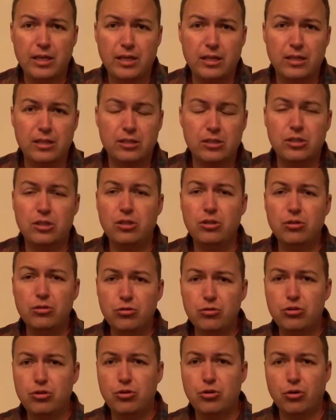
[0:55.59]
This
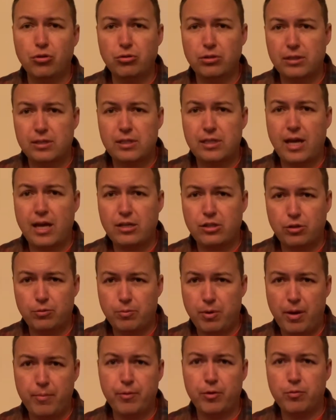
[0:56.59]
huge golden statue
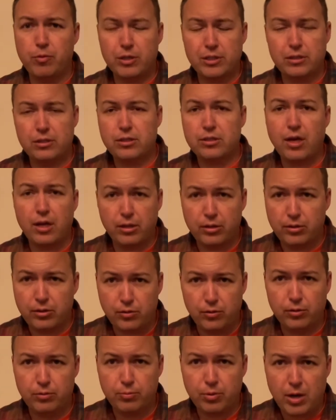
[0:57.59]
probably wasn't solid
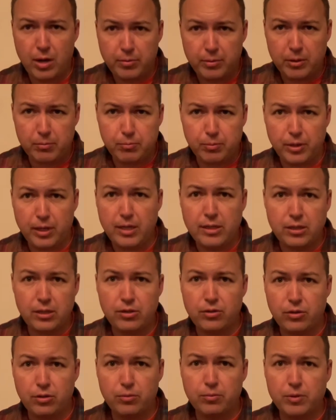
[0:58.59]
gold, probably plated
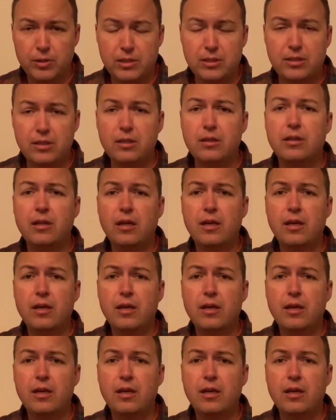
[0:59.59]
gold, but still